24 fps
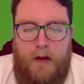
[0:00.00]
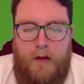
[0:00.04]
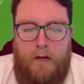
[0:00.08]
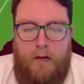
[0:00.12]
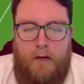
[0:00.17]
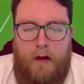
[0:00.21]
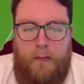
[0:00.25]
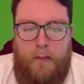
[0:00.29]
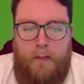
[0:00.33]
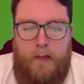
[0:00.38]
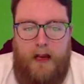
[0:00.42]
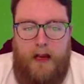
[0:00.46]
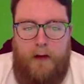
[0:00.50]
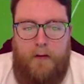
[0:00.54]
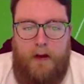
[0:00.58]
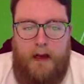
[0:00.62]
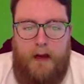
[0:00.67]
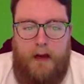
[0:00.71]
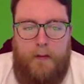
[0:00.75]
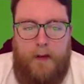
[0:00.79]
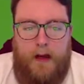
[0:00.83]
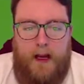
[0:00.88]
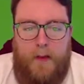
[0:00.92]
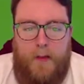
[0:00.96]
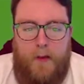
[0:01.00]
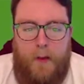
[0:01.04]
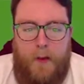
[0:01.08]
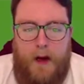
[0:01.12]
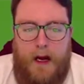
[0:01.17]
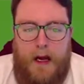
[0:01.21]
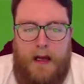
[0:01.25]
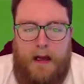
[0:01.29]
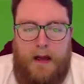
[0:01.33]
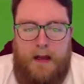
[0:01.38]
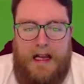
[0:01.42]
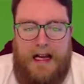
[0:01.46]
Right, Bellerin. Here we come
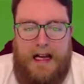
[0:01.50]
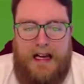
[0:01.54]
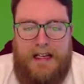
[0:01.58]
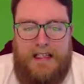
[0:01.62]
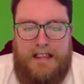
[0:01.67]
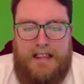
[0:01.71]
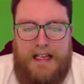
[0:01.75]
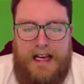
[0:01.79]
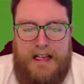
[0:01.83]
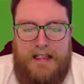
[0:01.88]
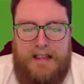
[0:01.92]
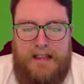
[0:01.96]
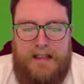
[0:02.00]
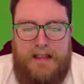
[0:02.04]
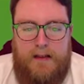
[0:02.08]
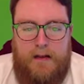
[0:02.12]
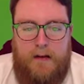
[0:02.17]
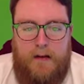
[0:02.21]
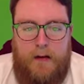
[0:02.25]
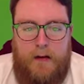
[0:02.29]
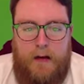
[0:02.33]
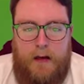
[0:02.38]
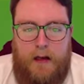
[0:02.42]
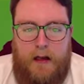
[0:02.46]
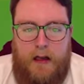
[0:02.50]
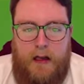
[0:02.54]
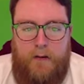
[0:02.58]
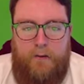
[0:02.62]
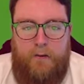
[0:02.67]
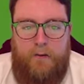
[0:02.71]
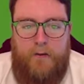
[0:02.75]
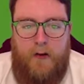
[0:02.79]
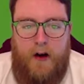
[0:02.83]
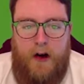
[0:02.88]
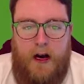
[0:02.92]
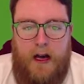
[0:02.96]
away. Lacazette. Can he
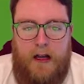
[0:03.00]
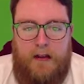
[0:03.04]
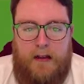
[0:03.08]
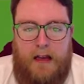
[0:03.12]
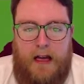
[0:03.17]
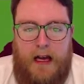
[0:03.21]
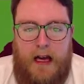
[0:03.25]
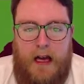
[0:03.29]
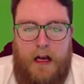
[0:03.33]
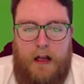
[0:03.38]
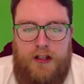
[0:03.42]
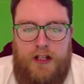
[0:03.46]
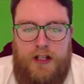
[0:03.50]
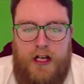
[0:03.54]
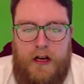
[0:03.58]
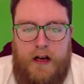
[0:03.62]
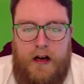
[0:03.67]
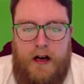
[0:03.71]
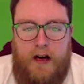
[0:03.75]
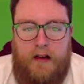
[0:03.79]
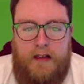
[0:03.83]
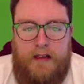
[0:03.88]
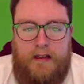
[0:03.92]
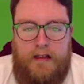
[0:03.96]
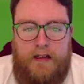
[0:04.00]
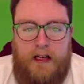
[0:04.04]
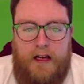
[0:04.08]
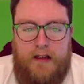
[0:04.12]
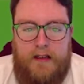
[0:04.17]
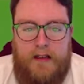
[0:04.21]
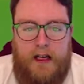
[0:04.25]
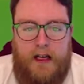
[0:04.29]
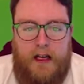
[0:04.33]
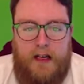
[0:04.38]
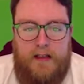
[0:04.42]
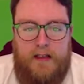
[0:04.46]
find Gerrard? He
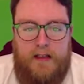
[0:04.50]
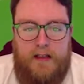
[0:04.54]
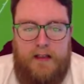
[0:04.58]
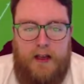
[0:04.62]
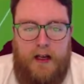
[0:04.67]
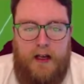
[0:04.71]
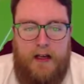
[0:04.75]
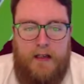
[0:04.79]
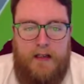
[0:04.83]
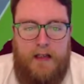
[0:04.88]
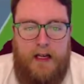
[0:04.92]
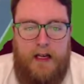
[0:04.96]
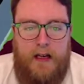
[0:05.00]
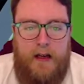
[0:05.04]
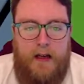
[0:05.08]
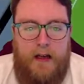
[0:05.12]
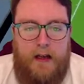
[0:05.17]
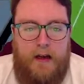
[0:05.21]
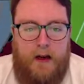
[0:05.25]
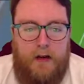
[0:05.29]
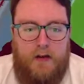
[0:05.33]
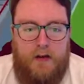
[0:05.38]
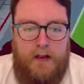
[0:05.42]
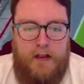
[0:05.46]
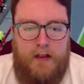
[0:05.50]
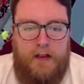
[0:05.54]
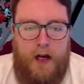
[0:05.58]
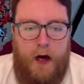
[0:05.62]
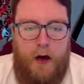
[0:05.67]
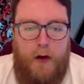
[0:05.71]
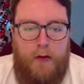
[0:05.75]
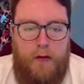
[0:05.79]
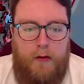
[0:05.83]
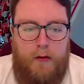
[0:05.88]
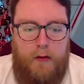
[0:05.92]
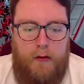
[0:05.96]
does. He cuts inside. He goes on his
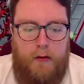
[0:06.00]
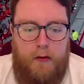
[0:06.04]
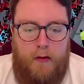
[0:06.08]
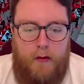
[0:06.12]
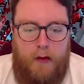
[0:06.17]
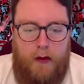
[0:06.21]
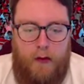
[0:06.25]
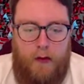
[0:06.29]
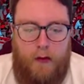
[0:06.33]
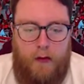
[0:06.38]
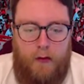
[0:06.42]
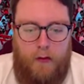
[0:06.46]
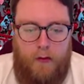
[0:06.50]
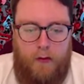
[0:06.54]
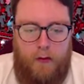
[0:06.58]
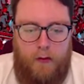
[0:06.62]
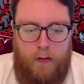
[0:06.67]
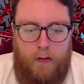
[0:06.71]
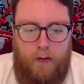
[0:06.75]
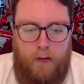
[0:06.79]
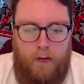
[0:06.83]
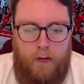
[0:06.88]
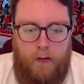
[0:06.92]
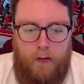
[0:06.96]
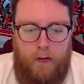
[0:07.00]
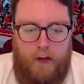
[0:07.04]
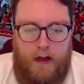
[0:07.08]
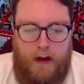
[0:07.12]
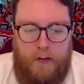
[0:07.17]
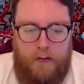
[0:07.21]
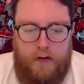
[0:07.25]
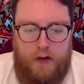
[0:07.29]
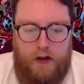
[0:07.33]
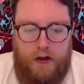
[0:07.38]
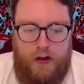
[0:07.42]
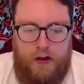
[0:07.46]
own. Oh,
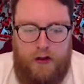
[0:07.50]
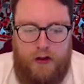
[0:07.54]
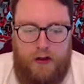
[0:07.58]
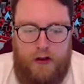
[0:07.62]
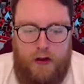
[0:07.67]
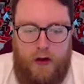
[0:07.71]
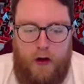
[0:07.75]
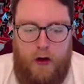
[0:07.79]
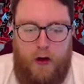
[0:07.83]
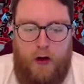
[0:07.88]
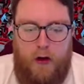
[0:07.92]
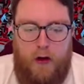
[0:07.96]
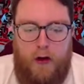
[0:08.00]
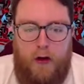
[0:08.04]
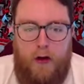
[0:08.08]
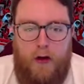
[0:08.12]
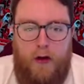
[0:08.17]
that was a shot.